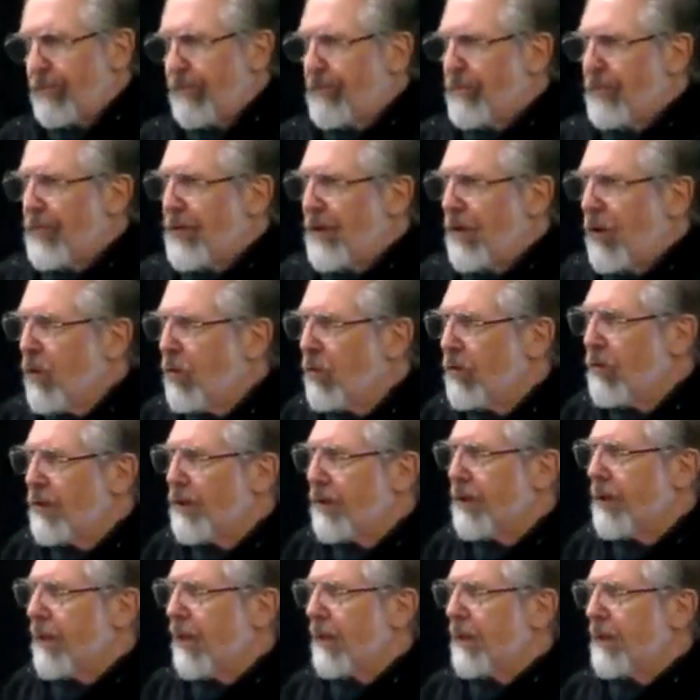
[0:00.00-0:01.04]
And the only
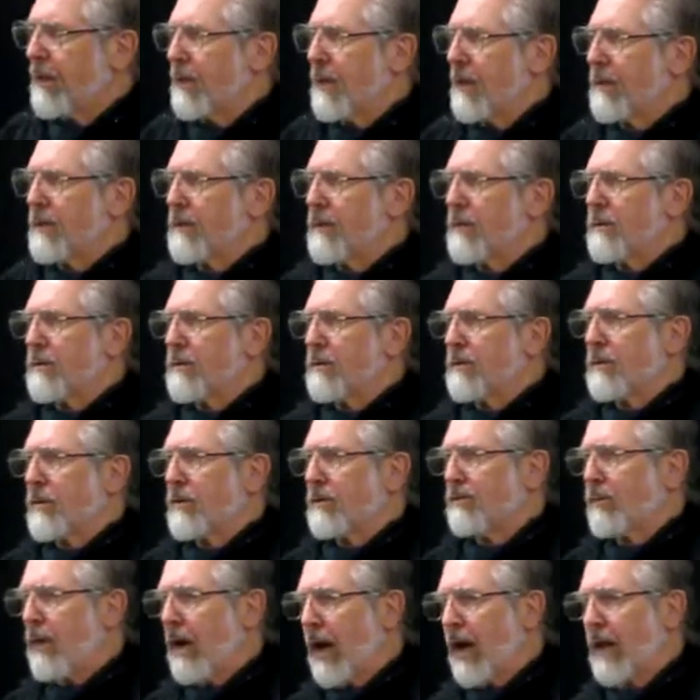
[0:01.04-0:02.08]
thing that
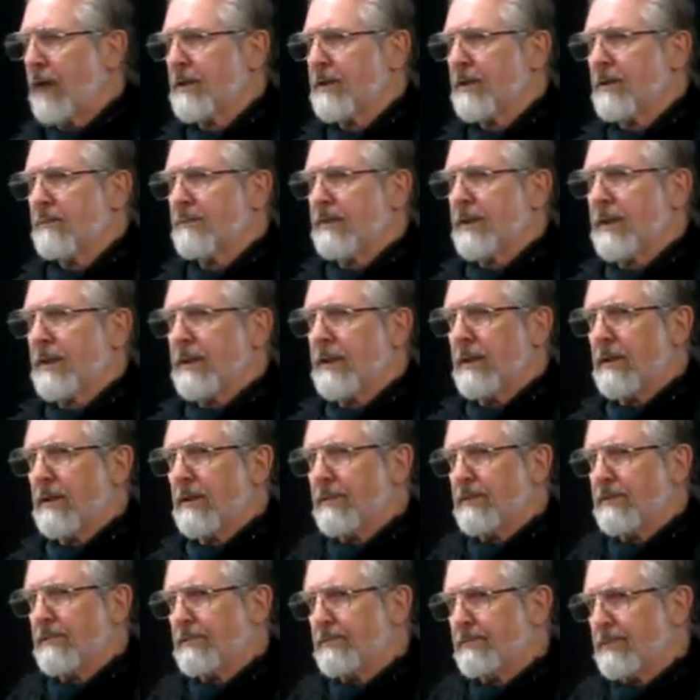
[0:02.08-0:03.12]
could possibly
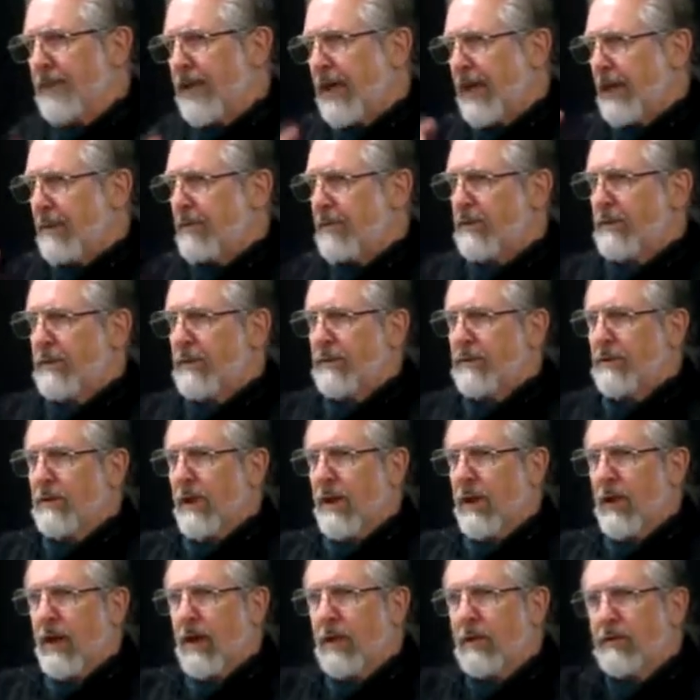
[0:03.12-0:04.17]
be able to
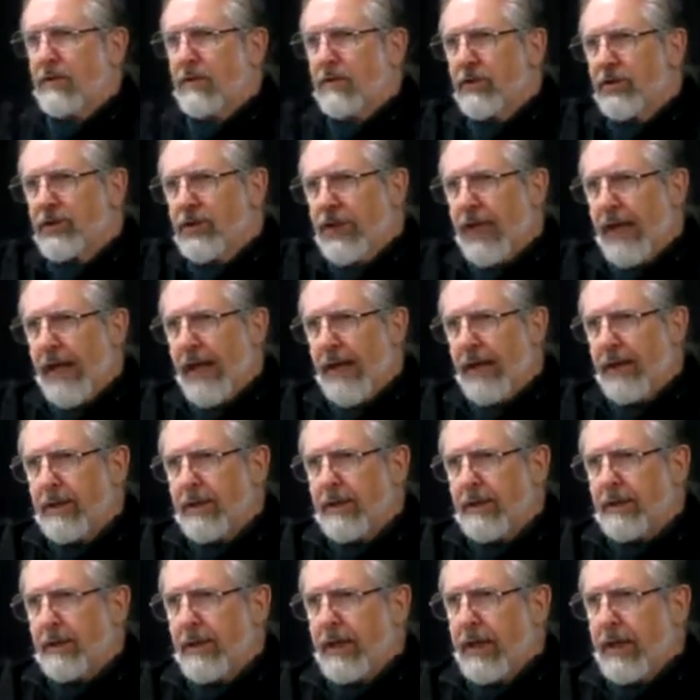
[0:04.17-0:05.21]

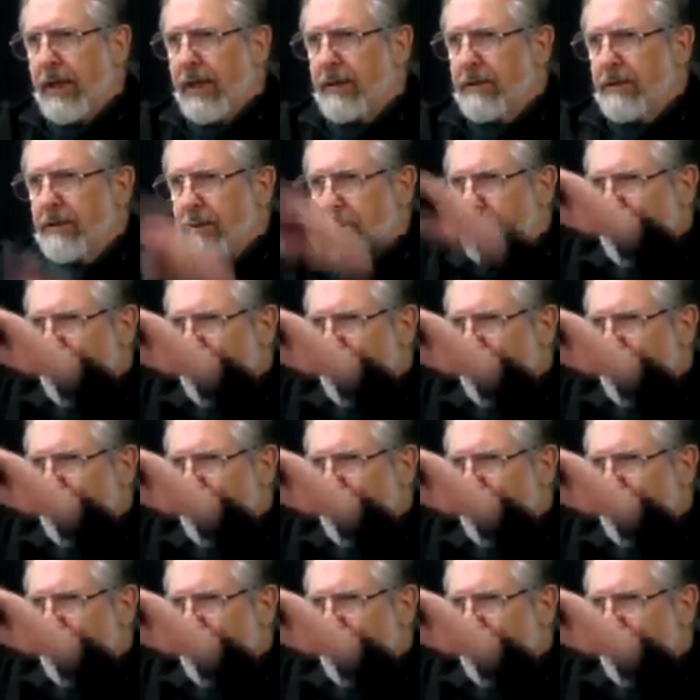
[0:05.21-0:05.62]
understand and to